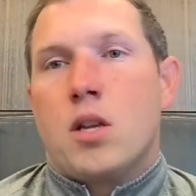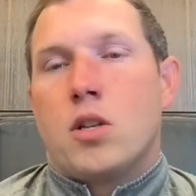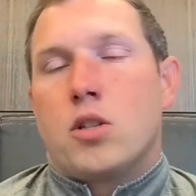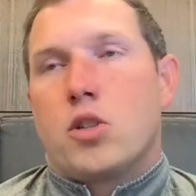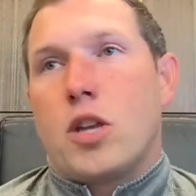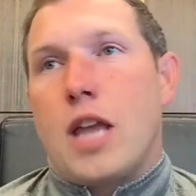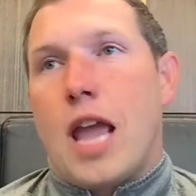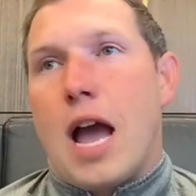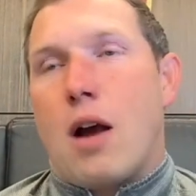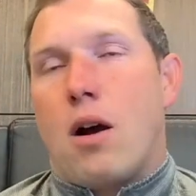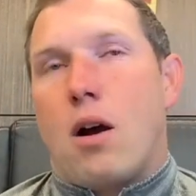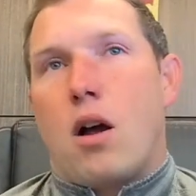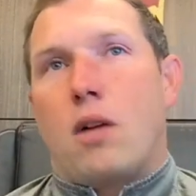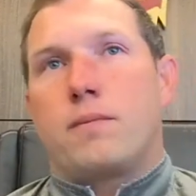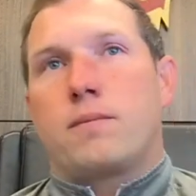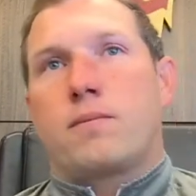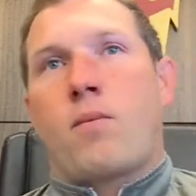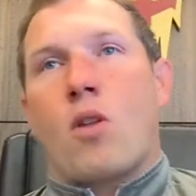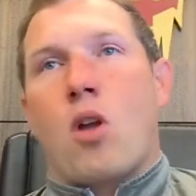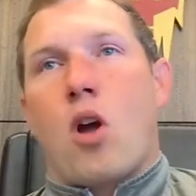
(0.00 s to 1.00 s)
So yeah,
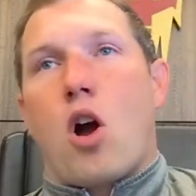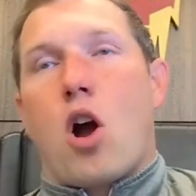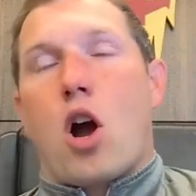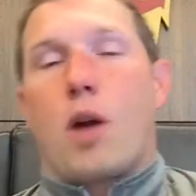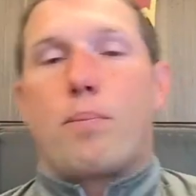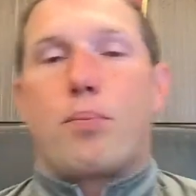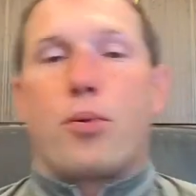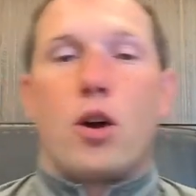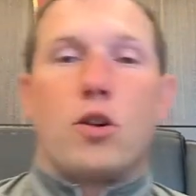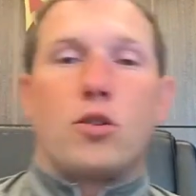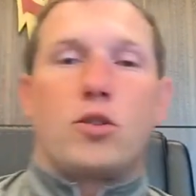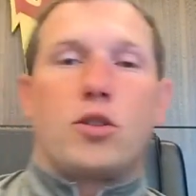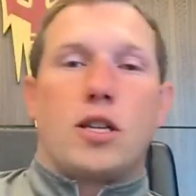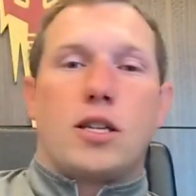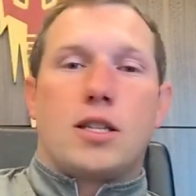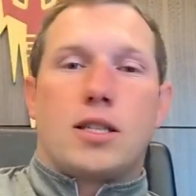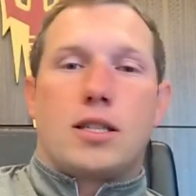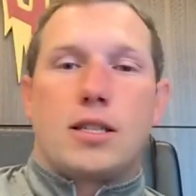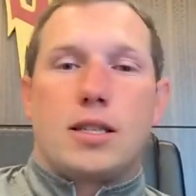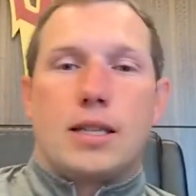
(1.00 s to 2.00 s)
our approach
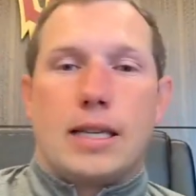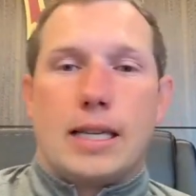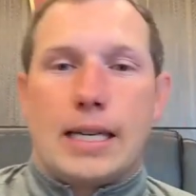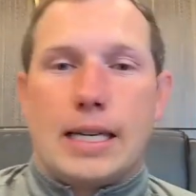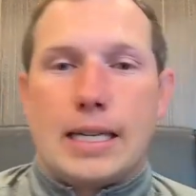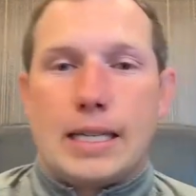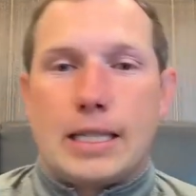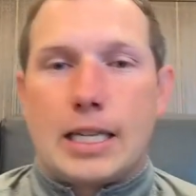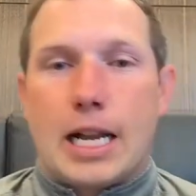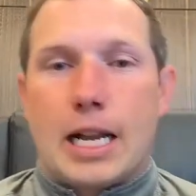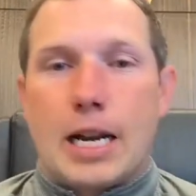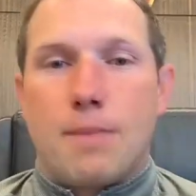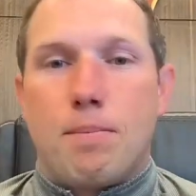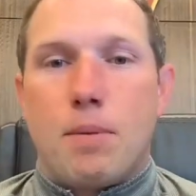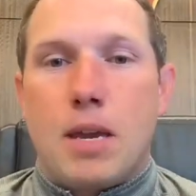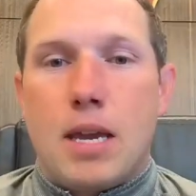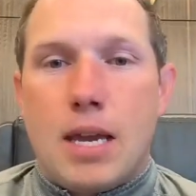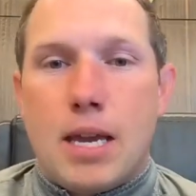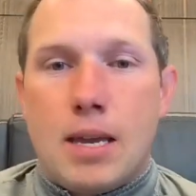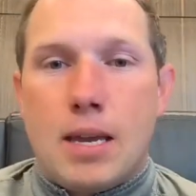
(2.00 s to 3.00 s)
is going to
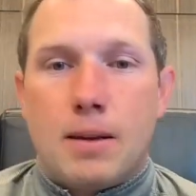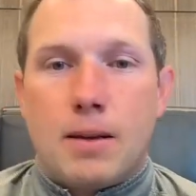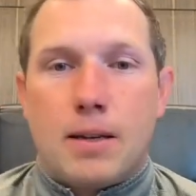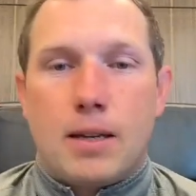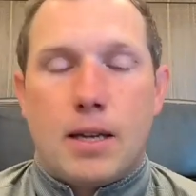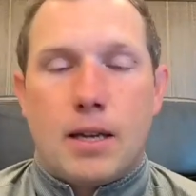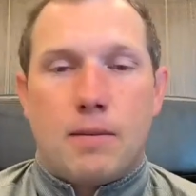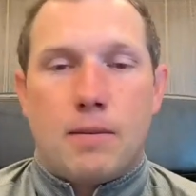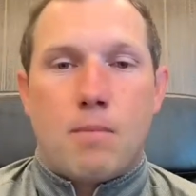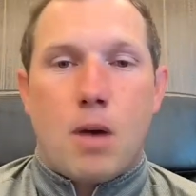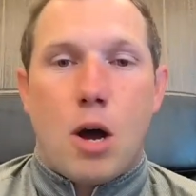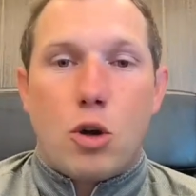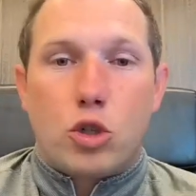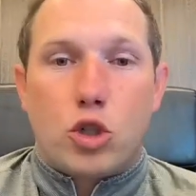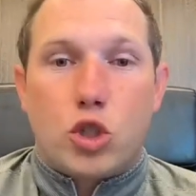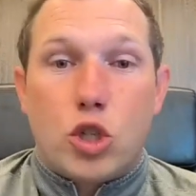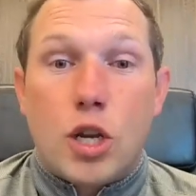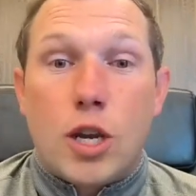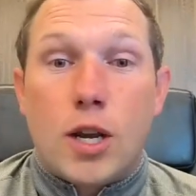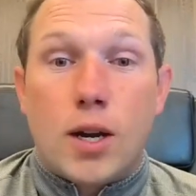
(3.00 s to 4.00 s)
be, in
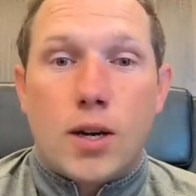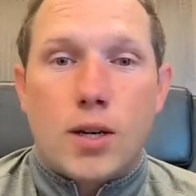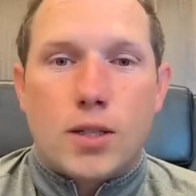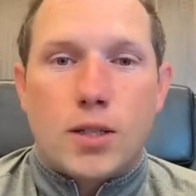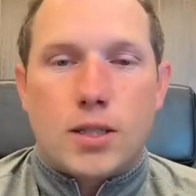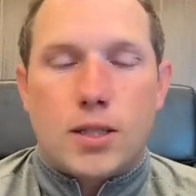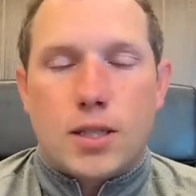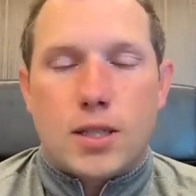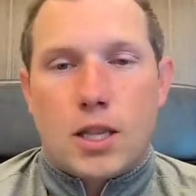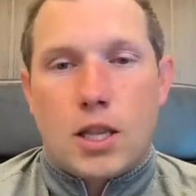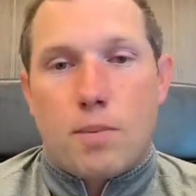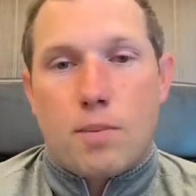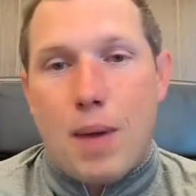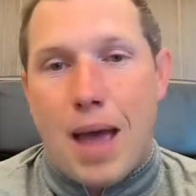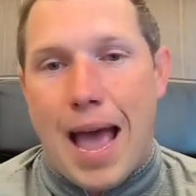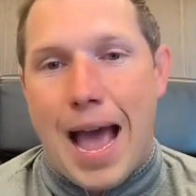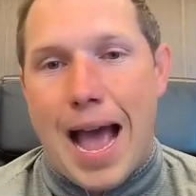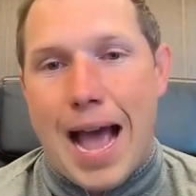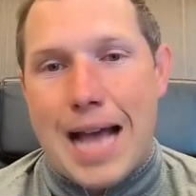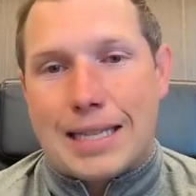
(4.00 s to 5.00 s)
most years in the
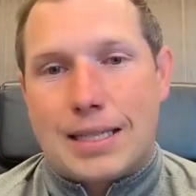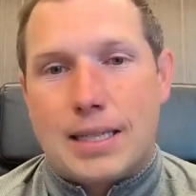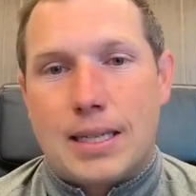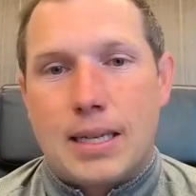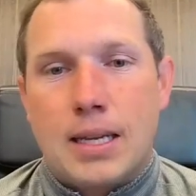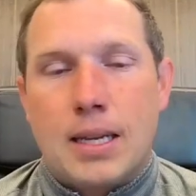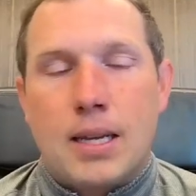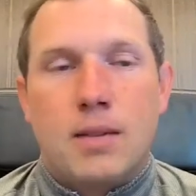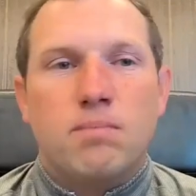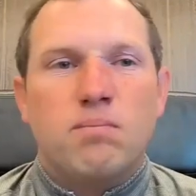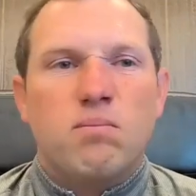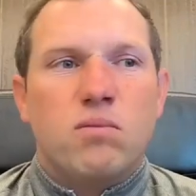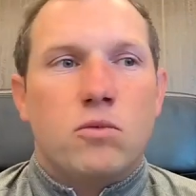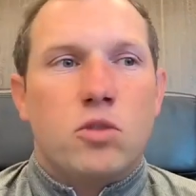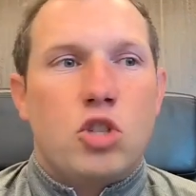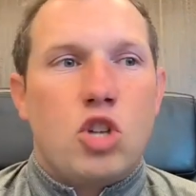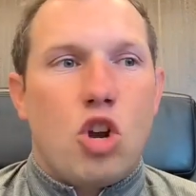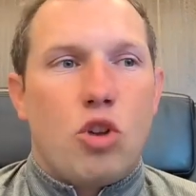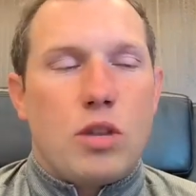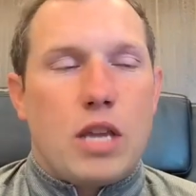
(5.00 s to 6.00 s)
past,
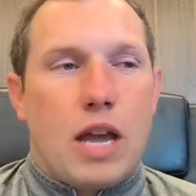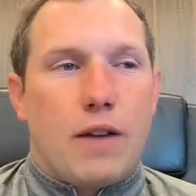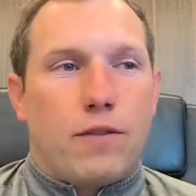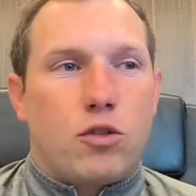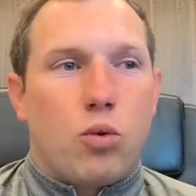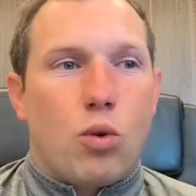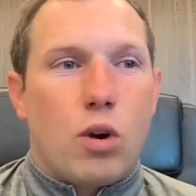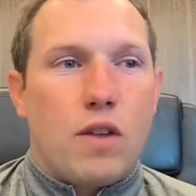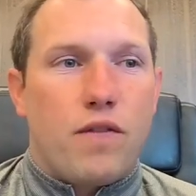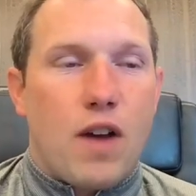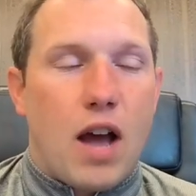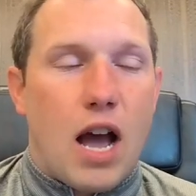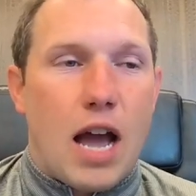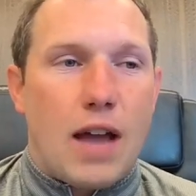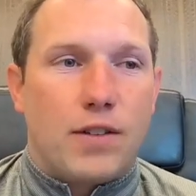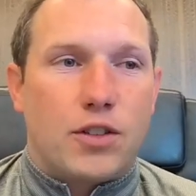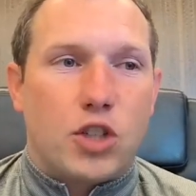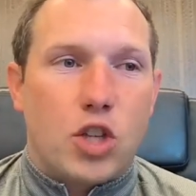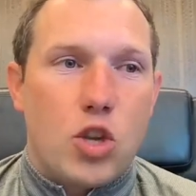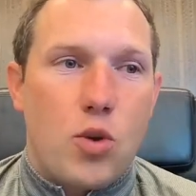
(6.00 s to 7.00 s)
you only have
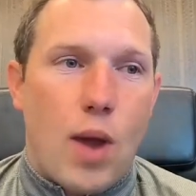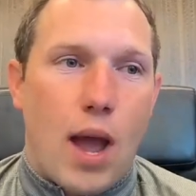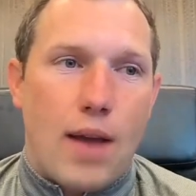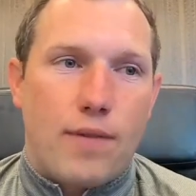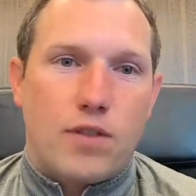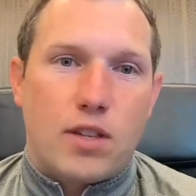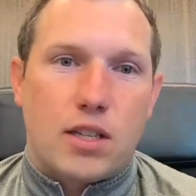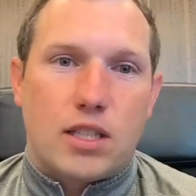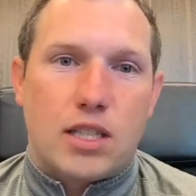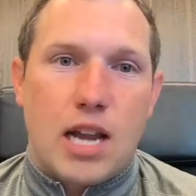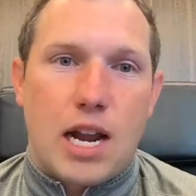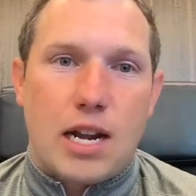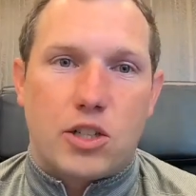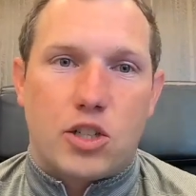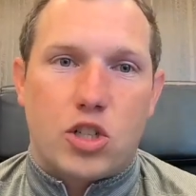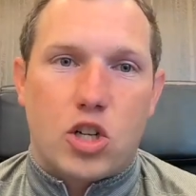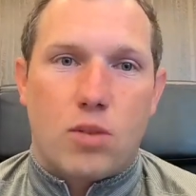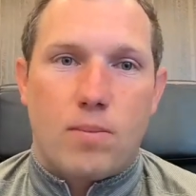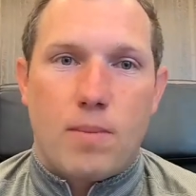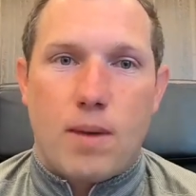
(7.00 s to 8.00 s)
25, so you have to sign a
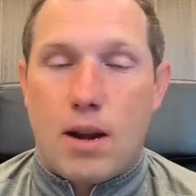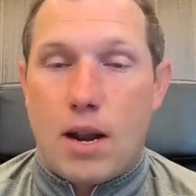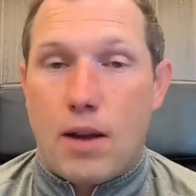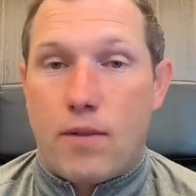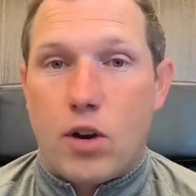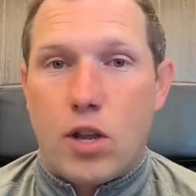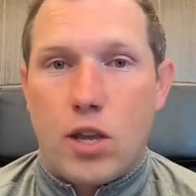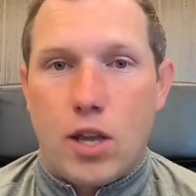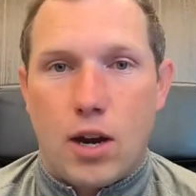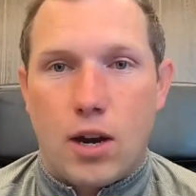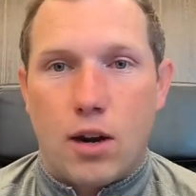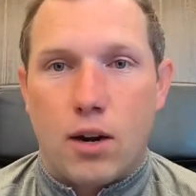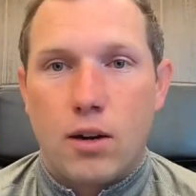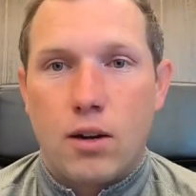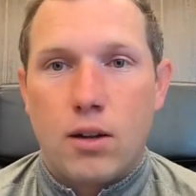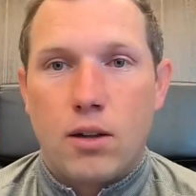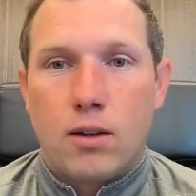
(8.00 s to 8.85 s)
certain amount every year.